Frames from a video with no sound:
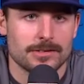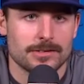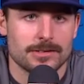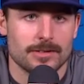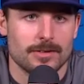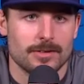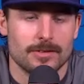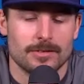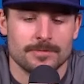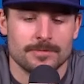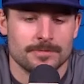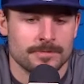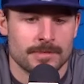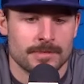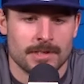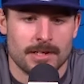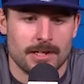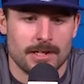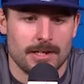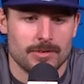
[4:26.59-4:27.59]
So
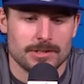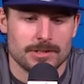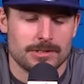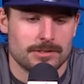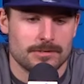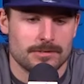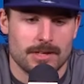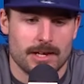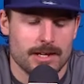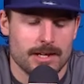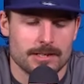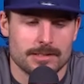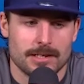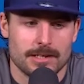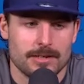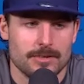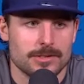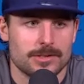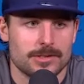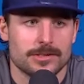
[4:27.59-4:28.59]
it was, like I
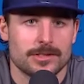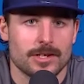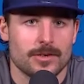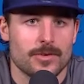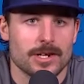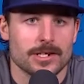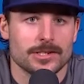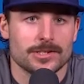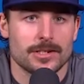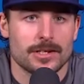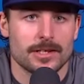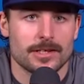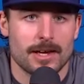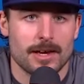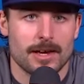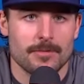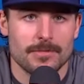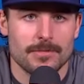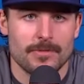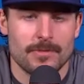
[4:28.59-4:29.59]
said, it was just a question of
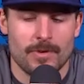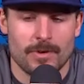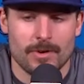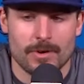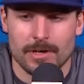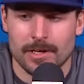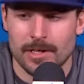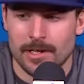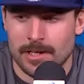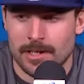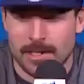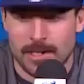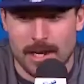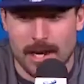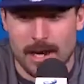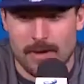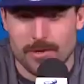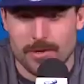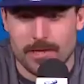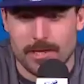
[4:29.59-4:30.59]
time before
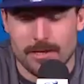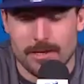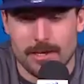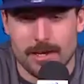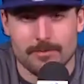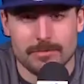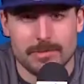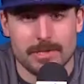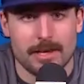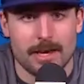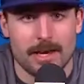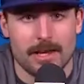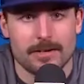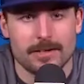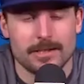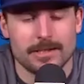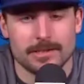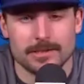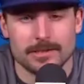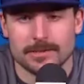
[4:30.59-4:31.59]
everything came
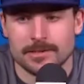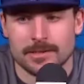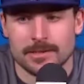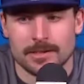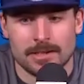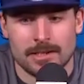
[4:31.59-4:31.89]
together, and